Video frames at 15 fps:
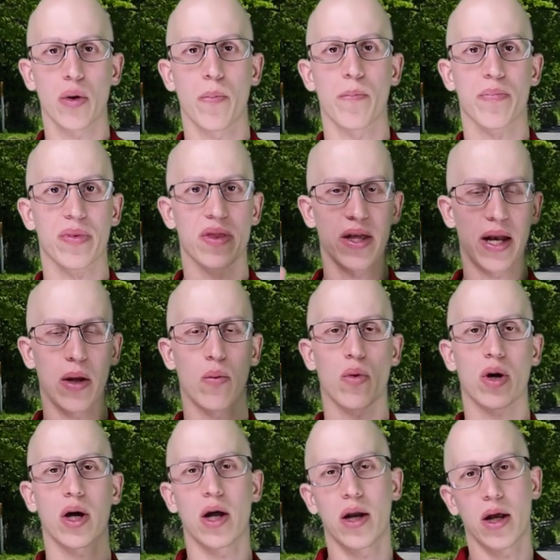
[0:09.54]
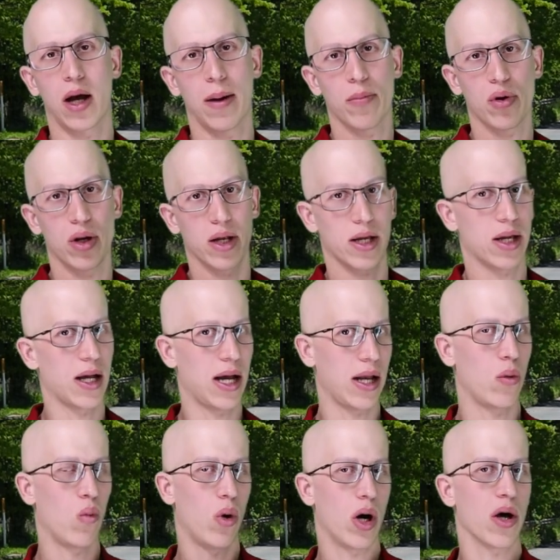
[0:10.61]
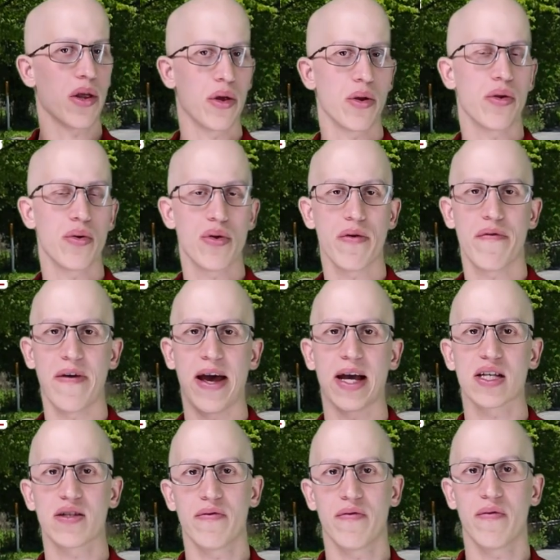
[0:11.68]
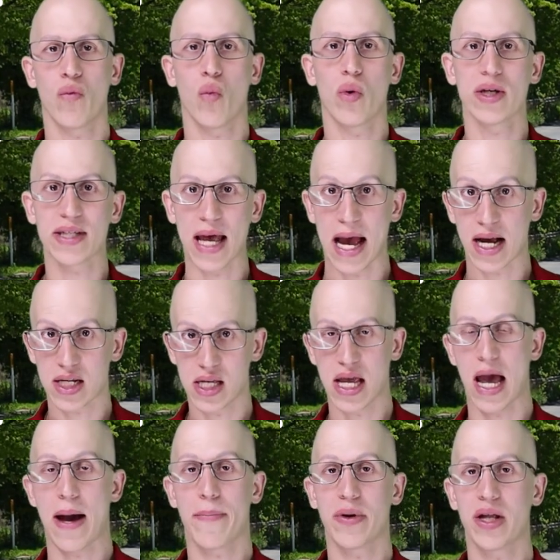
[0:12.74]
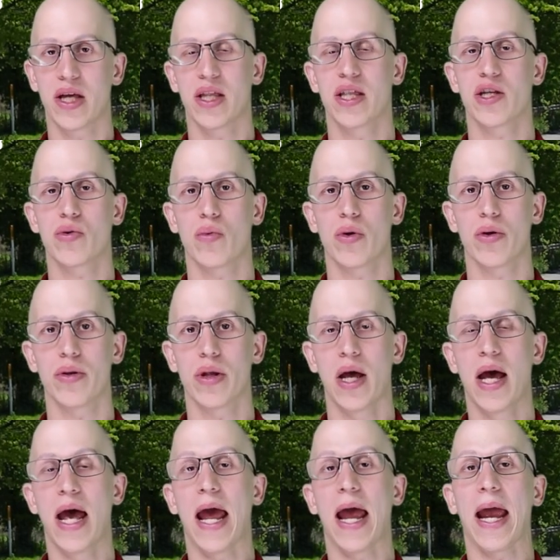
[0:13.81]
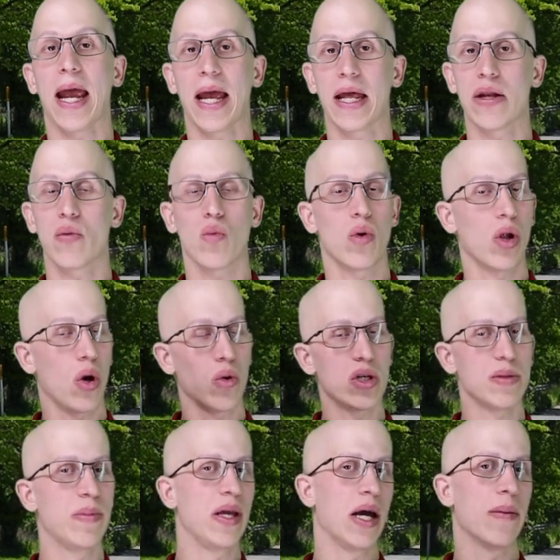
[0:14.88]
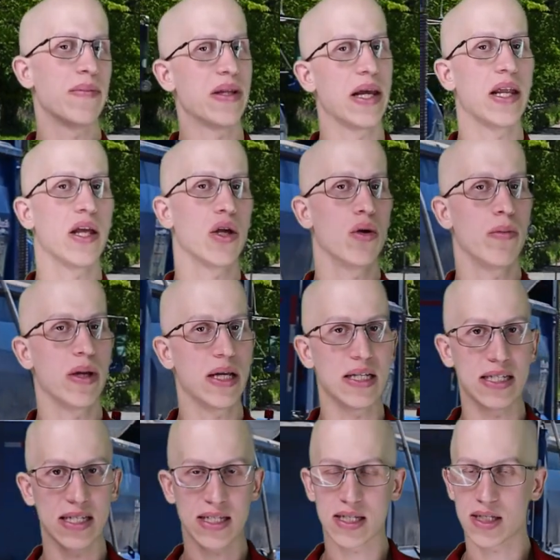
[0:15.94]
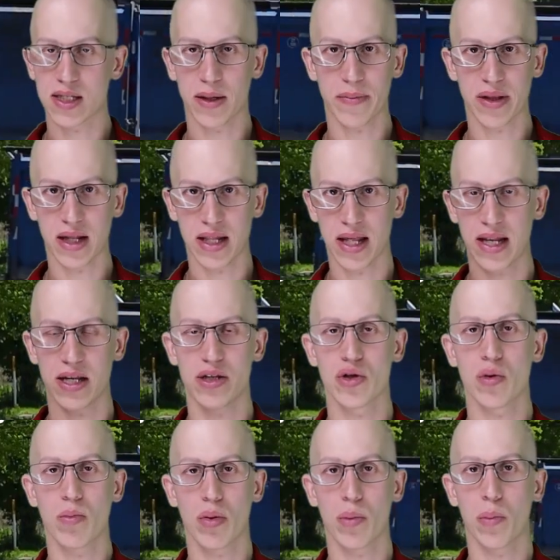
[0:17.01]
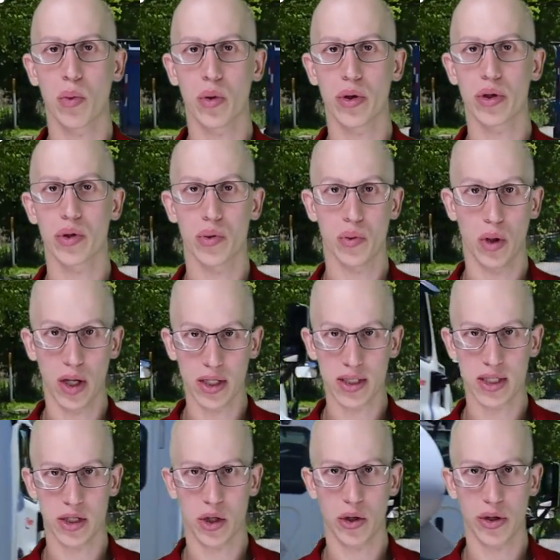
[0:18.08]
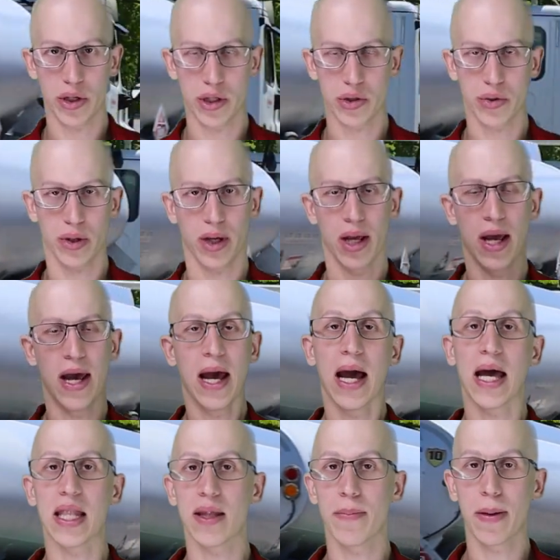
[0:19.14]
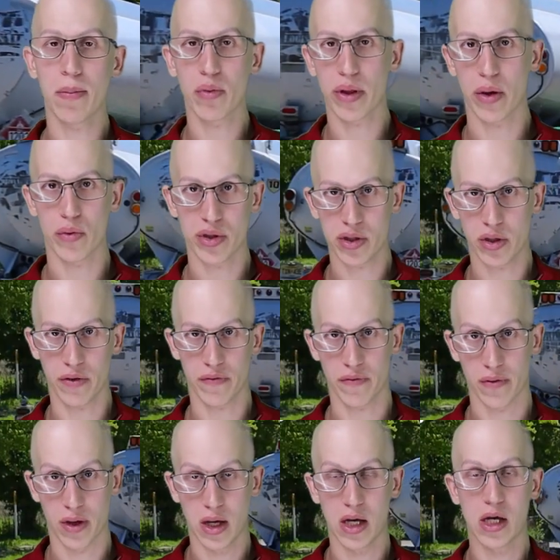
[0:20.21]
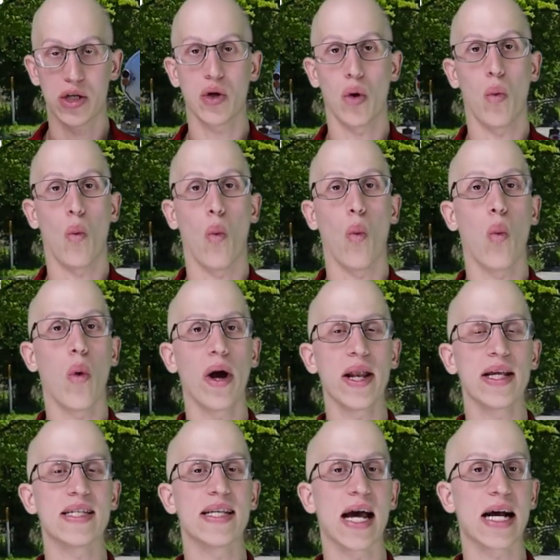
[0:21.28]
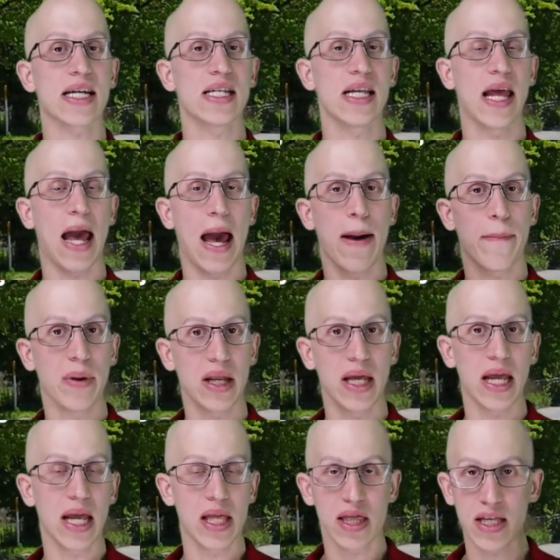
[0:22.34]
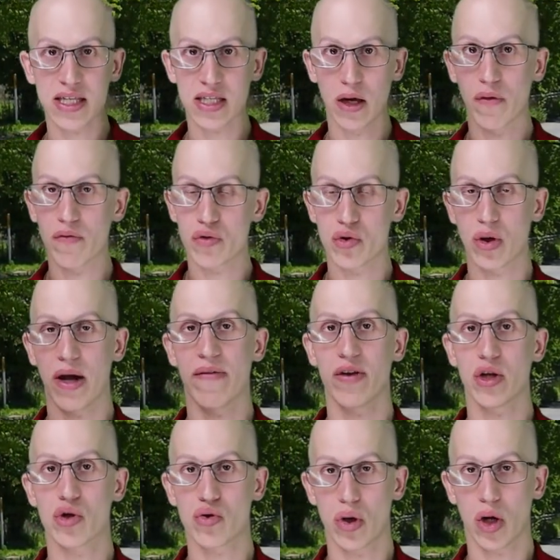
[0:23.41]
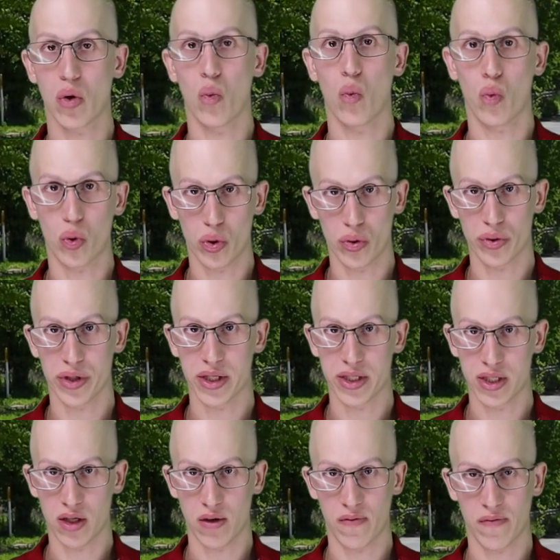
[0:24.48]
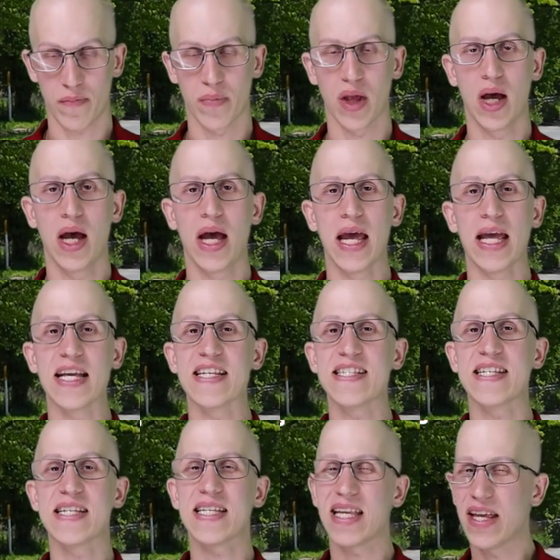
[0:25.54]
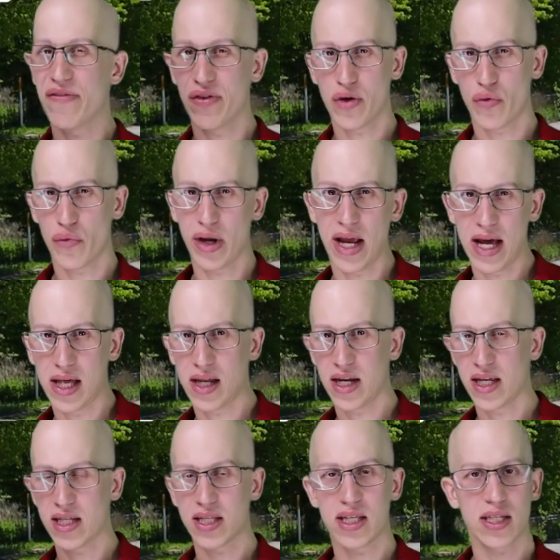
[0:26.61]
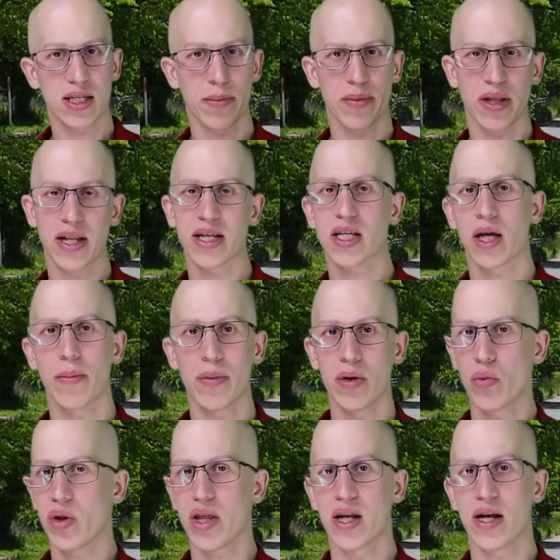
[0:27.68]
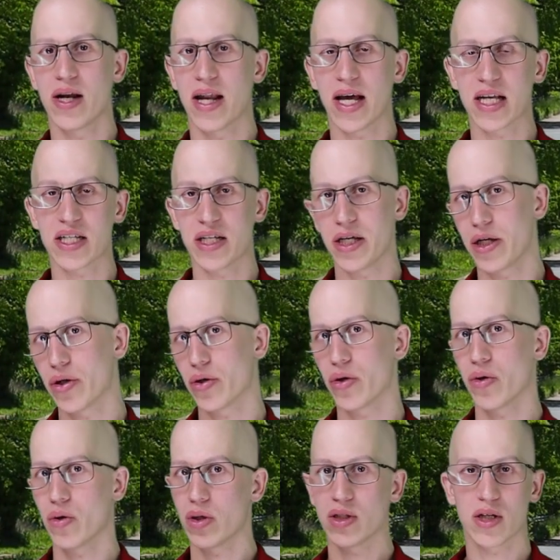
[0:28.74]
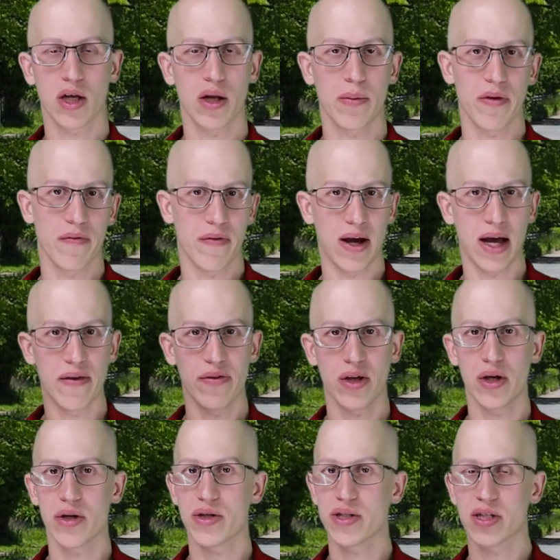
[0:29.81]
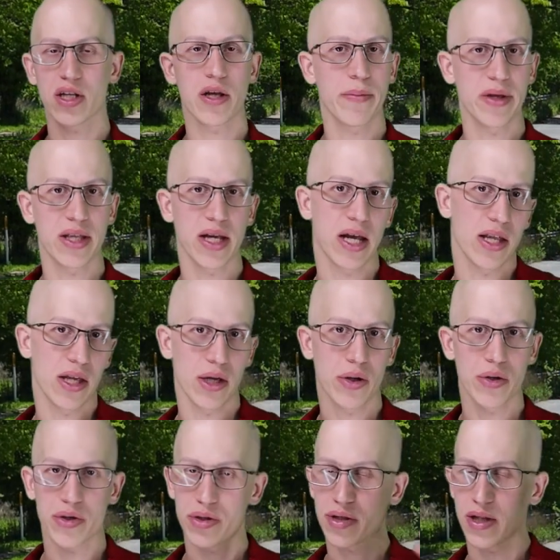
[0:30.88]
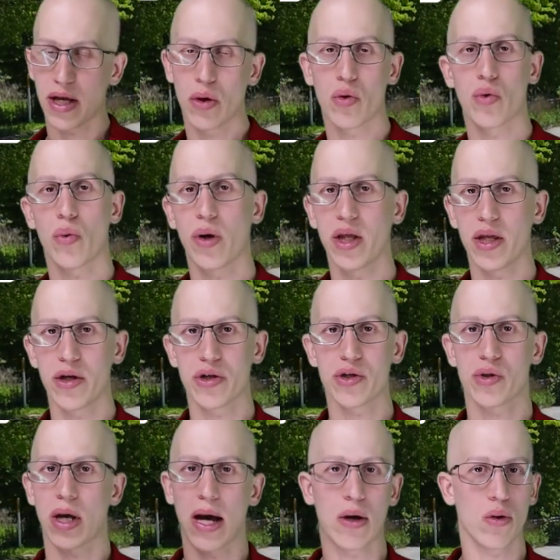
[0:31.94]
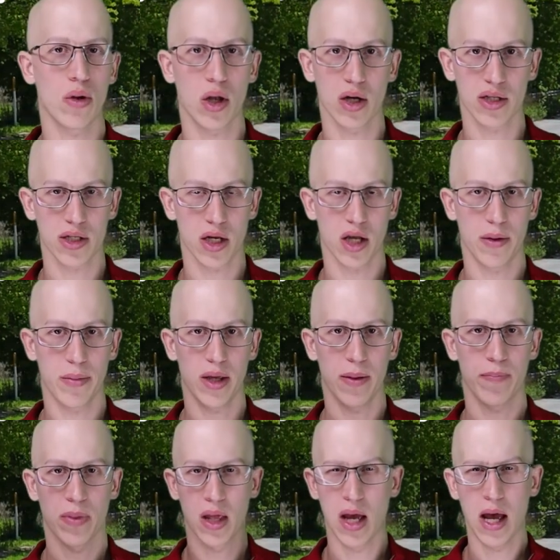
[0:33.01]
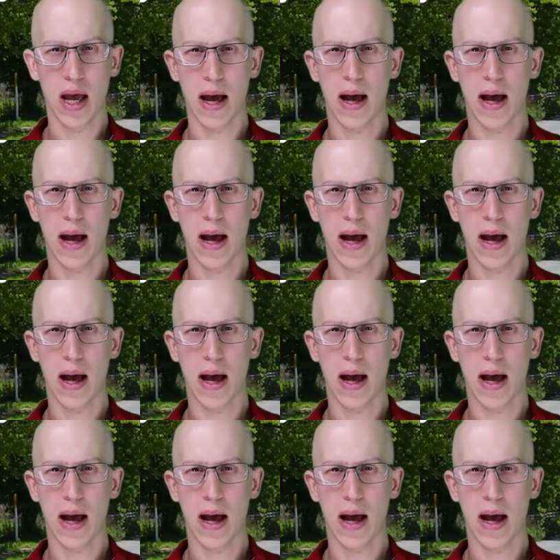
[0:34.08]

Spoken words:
So today I'm going to walk you through the facts of what's actually happening in this world, and we'll always be updating you because this is something that is super important to us and our industry and the people that we serve. So what is actually happening in the self-driving truck world itself? Is this even a reality? Is this something that's coming within the next year? Is it going to be 5 years? Is it going to be 10 years? 20 years? How long is it going to be?